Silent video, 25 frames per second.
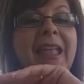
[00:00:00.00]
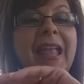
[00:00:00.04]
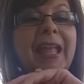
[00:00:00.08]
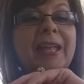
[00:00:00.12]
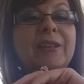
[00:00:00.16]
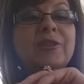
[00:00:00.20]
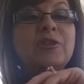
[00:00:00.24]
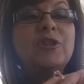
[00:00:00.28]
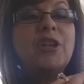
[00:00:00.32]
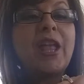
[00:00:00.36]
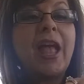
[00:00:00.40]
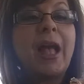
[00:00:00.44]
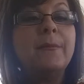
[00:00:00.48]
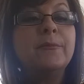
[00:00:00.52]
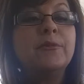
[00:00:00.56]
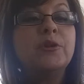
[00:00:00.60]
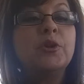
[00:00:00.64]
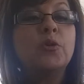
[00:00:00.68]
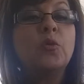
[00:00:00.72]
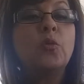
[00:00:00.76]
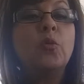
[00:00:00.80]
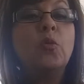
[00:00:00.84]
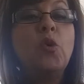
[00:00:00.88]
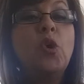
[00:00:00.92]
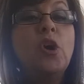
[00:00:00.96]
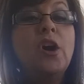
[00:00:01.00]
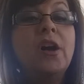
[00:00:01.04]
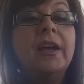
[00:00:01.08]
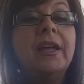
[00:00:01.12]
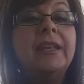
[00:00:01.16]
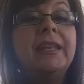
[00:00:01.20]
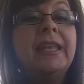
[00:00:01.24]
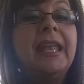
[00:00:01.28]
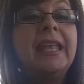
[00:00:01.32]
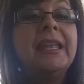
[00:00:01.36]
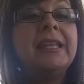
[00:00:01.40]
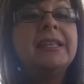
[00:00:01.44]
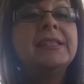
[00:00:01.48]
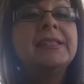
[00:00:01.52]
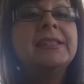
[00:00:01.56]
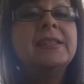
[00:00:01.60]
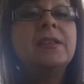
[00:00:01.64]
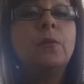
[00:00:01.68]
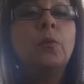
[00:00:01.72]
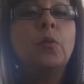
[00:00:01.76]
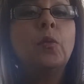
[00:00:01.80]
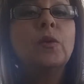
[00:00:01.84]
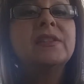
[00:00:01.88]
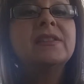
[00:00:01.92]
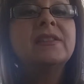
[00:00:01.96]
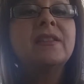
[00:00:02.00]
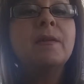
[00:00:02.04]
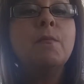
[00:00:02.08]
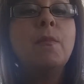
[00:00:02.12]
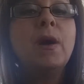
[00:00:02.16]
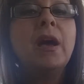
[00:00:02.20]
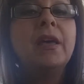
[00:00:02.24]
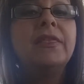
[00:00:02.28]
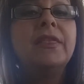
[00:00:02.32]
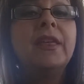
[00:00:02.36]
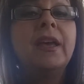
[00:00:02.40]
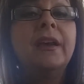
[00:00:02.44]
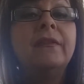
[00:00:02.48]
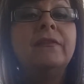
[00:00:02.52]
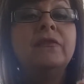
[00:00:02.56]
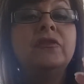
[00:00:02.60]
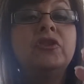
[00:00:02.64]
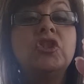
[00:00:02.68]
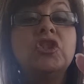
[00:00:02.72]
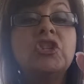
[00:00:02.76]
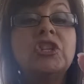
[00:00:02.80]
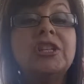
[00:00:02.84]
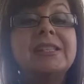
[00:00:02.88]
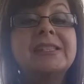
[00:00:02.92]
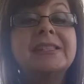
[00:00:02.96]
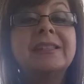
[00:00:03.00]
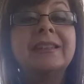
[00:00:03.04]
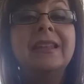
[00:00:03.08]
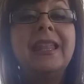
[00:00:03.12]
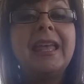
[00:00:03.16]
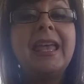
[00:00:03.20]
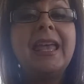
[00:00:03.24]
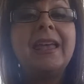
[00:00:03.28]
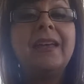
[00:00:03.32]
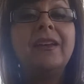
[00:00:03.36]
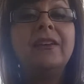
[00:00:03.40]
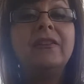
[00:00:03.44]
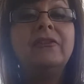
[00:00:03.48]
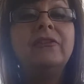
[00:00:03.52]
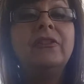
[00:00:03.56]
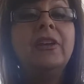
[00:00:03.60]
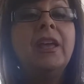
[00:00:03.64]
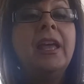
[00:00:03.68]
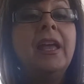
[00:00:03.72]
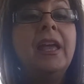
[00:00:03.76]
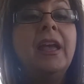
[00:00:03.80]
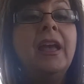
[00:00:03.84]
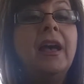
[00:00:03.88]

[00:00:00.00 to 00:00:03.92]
in chapter 1 was the month of Chislev,